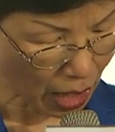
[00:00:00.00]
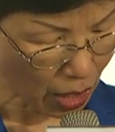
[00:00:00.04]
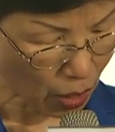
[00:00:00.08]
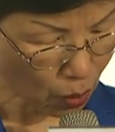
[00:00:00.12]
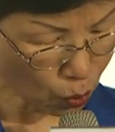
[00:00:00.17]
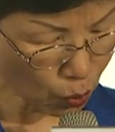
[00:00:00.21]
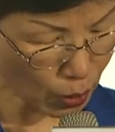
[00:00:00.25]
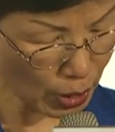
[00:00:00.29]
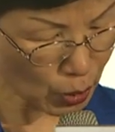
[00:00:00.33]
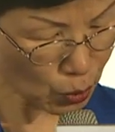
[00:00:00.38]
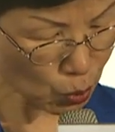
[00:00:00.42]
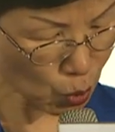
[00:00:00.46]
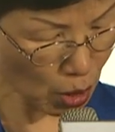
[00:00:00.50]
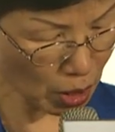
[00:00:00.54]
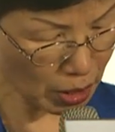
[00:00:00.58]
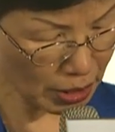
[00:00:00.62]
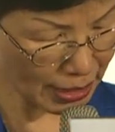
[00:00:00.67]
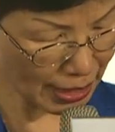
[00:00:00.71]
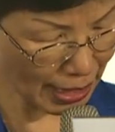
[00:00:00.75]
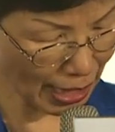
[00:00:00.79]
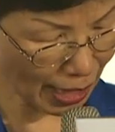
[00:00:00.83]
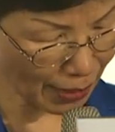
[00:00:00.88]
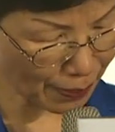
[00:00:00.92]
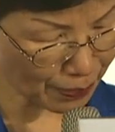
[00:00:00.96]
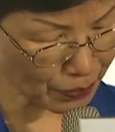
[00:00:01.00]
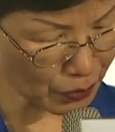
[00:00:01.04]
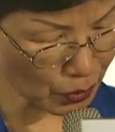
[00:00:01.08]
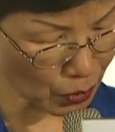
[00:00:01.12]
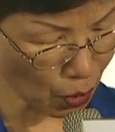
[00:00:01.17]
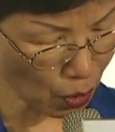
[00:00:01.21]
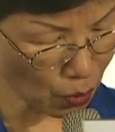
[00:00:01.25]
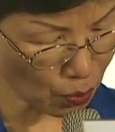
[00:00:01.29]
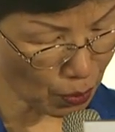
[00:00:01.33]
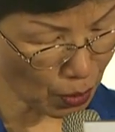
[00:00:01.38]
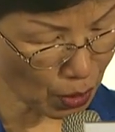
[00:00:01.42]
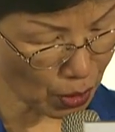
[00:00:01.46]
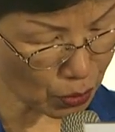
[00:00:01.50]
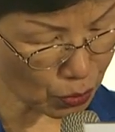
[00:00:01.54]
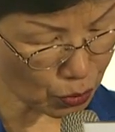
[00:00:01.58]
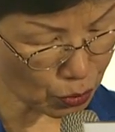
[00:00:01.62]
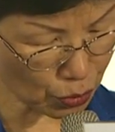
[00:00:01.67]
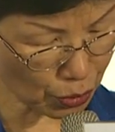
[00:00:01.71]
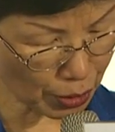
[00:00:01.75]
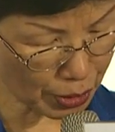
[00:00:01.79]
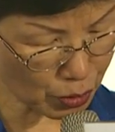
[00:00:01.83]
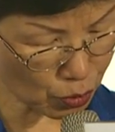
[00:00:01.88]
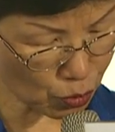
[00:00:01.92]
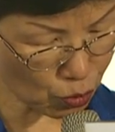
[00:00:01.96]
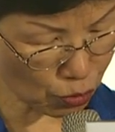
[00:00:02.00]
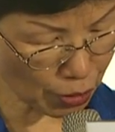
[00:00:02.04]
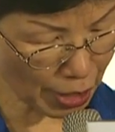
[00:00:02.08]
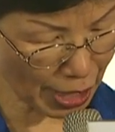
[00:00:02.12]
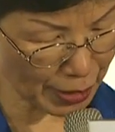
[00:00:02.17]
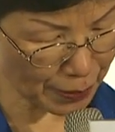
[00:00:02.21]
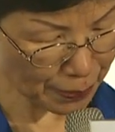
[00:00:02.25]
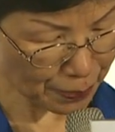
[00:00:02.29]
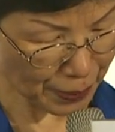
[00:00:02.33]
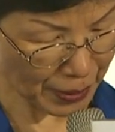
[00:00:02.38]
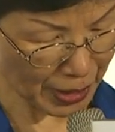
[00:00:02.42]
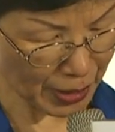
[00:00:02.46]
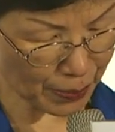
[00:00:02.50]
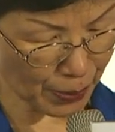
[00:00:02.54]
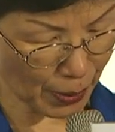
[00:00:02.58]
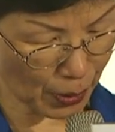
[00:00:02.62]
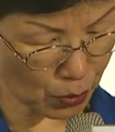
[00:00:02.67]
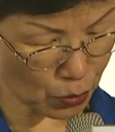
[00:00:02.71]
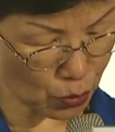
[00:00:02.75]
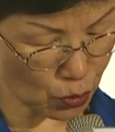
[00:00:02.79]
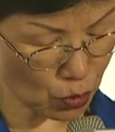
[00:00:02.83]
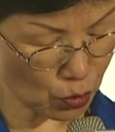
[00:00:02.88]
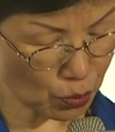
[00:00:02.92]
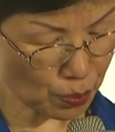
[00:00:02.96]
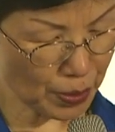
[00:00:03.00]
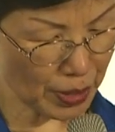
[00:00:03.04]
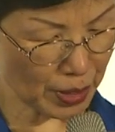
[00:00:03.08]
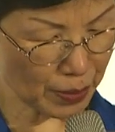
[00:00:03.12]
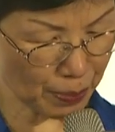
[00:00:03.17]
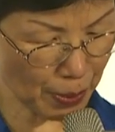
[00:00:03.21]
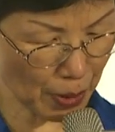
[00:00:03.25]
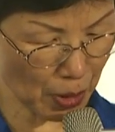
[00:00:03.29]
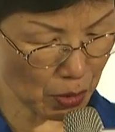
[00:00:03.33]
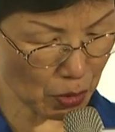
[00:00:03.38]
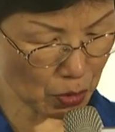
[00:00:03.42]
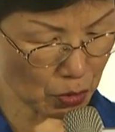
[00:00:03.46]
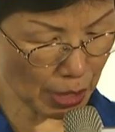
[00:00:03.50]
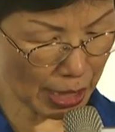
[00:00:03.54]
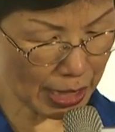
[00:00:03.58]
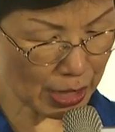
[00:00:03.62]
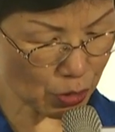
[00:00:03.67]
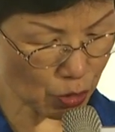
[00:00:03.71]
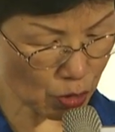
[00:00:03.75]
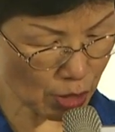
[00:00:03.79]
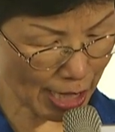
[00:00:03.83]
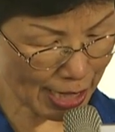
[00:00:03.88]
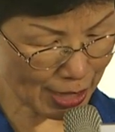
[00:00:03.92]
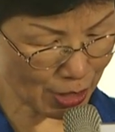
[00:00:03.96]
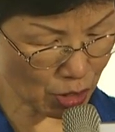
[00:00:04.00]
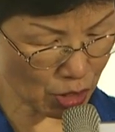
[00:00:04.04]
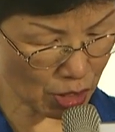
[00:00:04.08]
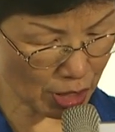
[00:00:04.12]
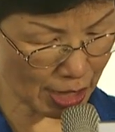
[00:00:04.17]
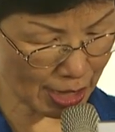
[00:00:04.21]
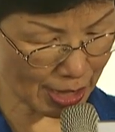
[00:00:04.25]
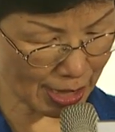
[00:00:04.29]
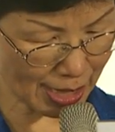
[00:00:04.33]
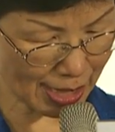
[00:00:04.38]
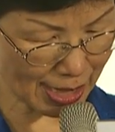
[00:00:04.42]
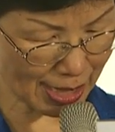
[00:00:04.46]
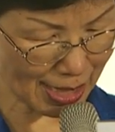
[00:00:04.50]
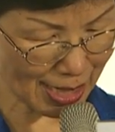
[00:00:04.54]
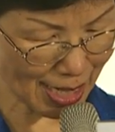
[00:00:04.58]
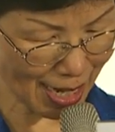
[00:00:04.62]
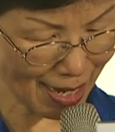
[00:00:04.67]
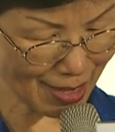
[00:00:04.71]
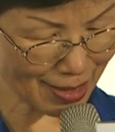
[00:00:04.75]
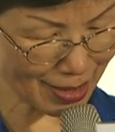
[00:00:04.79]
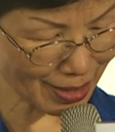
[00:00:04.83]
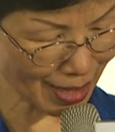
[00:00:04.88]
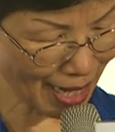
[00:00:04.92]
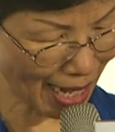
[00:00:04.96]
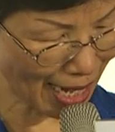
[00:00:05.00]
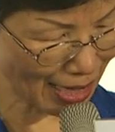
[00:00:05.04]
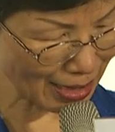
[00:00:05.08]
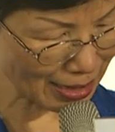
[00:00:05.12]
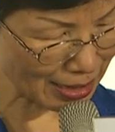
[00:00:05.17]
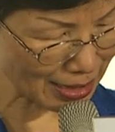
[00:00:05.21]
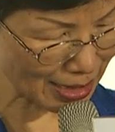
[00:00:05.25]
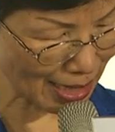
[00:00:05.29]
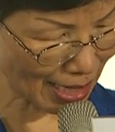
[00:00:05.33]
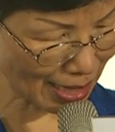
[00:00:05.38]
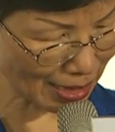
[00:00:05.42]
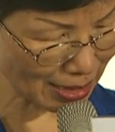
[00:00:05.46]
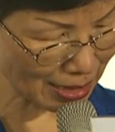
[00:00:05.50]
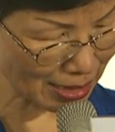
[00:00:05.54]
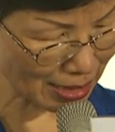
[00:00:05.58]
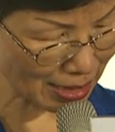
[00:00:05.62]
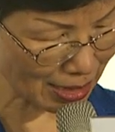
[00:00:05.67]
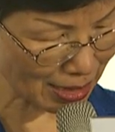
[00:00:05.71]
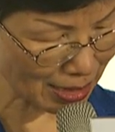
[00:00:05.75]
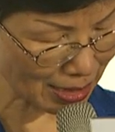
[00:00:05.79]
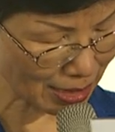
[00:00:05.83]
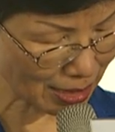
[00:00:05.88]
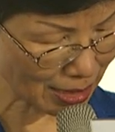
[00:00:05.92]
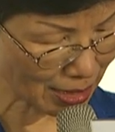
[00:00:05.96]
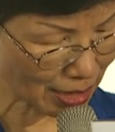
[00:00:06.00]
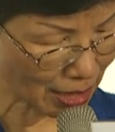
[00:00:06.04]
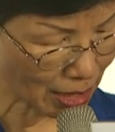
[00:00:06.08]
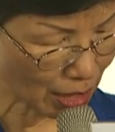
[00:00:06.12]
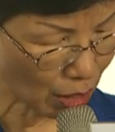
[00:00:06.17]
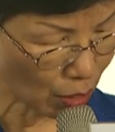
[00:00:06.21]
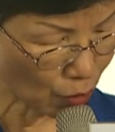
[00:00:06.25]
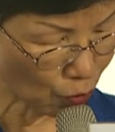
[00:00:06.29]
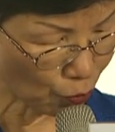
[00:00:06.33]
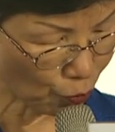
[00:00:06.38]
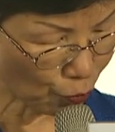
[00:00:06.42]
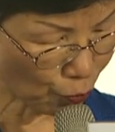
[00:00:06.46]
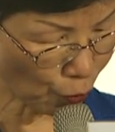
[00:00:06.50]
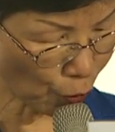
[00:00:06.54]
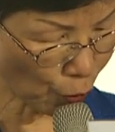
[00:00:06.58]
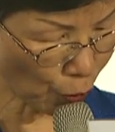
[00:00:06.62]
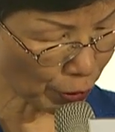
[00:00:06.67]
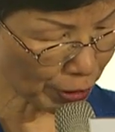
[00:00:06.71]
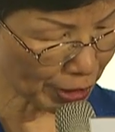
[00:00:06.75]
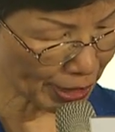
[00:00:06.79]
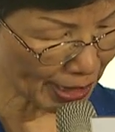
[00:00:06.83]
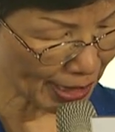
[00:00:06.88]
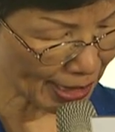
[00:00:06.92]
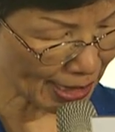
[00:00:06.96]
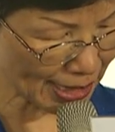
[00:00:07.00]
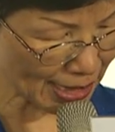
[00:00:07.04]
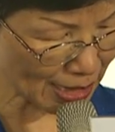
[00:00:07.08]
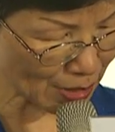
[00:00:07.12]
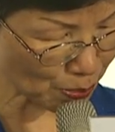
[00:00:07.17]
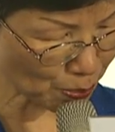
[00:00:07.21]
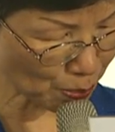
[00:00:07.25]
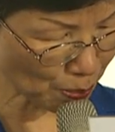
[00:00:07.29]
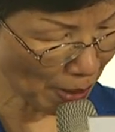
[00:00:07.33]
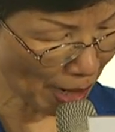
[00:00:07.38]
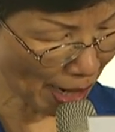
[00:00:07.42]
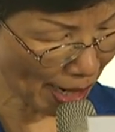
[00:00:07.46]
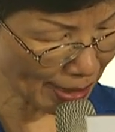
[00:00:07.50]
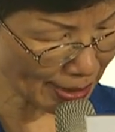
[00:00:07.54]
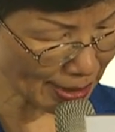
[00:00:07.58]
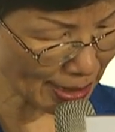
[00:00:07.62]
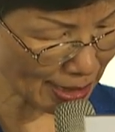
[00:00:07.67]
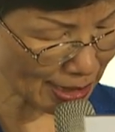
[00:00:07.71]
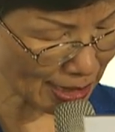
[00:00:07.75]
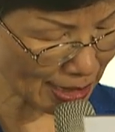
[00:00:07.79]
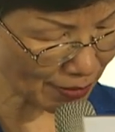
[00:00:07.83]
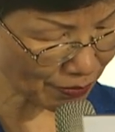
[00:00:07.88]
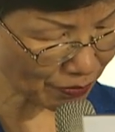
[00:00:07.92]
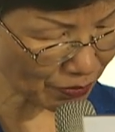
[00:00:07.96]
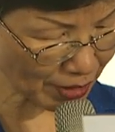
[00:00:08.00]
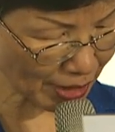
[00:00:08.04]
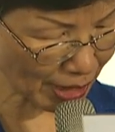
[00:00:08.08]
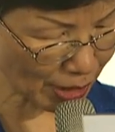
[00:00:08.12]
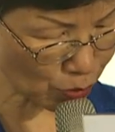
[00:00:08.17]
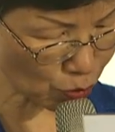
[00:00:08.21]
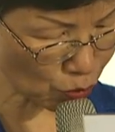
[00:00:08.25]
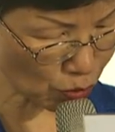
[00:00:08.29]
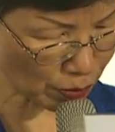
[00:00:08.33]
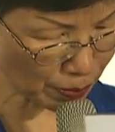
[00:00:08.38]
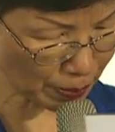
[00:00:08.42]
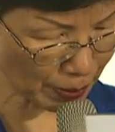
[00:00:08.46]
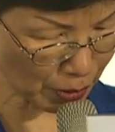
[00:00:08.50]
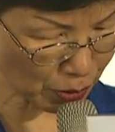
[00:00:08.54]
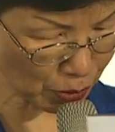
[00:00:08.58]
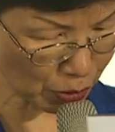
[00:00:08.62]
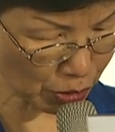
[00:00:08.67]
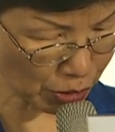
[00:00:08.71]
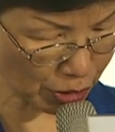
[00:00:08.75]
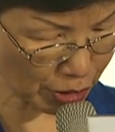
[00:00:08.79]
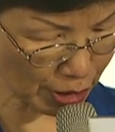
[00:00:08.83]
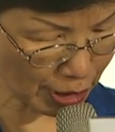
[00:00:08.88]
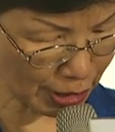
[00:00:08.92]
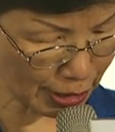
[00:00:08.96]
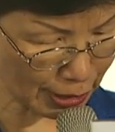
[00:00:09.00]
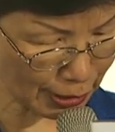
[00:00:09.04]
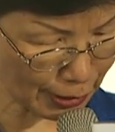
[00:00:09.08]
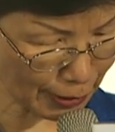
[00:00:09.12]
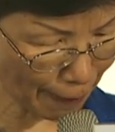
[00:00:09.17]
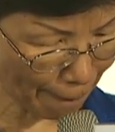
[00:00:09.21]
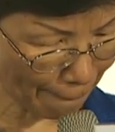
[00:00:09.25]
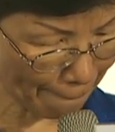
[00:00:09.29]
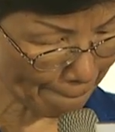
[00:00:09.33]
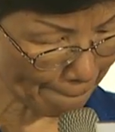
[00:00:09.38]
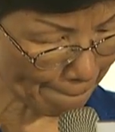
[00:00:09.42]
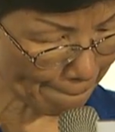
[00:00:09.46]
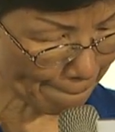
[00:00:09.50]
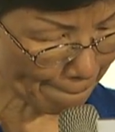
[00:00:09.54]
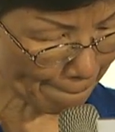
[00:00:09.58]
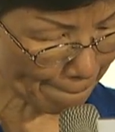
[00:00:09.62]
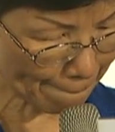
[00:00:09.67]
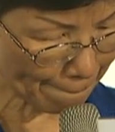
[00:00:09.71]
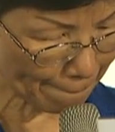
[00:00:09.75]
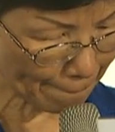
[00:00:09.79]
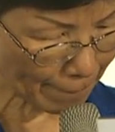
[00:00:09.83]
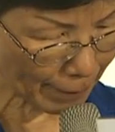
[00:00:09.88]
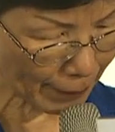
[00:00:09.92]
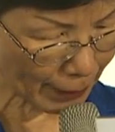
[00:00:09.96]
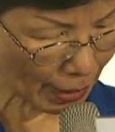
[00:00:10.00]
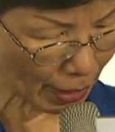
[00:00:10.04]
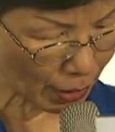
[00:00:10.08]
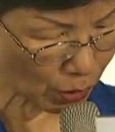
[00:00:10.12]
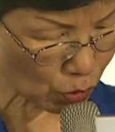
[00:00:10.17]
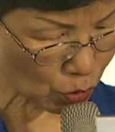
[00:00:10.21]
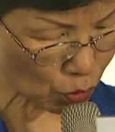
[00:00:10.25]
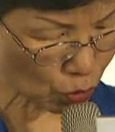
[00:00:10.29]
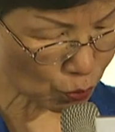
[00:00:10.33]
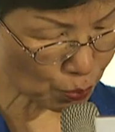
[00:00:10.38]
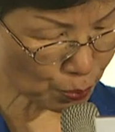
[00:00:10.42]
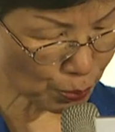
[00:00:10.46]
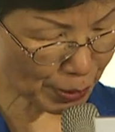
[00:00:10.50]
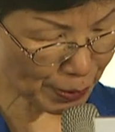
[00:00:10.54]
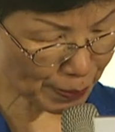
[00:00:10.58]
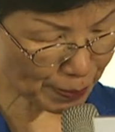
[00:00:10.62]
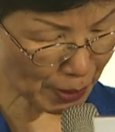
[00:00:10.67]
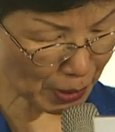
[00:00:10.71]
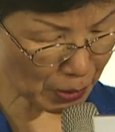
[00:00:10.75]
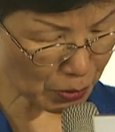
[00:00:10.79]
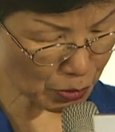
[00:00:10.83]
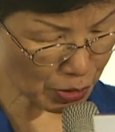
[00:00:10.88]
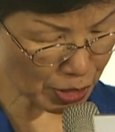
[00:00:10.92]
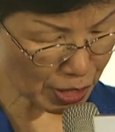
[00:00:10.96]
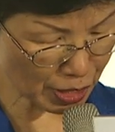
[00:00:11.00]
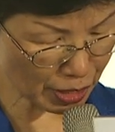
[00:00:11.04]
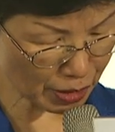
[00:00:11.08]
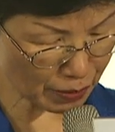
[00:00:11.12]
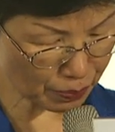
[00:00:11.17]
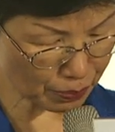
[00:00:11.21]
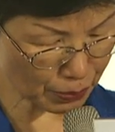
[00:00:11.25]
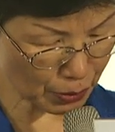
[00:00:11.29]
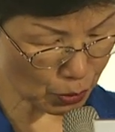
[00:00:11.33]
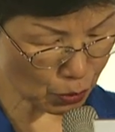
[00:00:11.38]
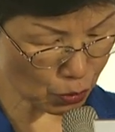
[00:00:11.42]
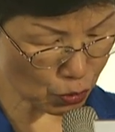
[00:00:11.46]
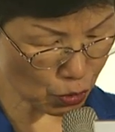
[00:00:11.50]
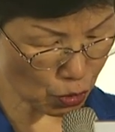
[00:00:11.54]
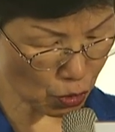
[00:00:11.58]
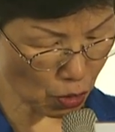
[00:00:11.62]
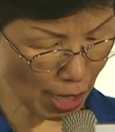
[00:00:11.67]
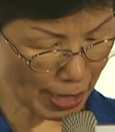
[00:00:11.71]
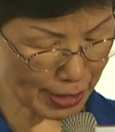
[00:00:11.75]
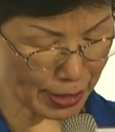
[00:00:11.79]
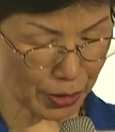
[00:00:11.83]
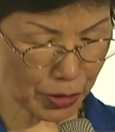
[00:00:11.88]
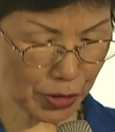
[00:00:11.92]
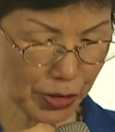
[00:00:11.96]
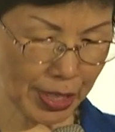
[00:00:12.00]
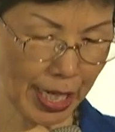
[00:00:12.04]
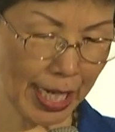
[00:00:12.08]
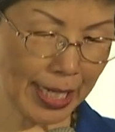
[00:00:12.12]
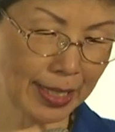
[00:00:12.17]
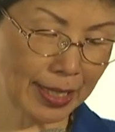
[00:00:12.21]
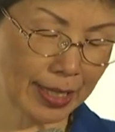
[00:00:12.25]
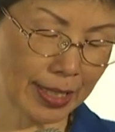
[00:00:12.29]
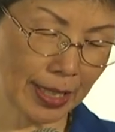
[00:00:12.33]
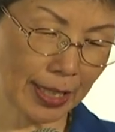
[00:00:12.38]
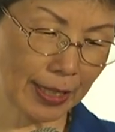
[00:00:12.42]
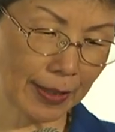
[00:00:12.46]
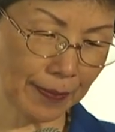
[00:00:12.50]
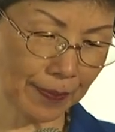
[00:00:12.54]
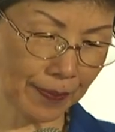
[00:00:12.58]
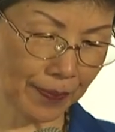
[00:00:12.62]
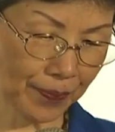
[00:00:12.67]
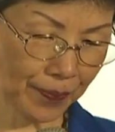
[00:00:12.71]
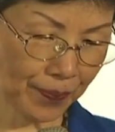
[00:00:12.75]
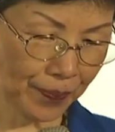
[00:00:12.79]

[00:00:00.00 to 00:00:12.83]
We welcome normal cross-strait people-to-people exchanges and contact for its positive contribution to promoting mutual understanding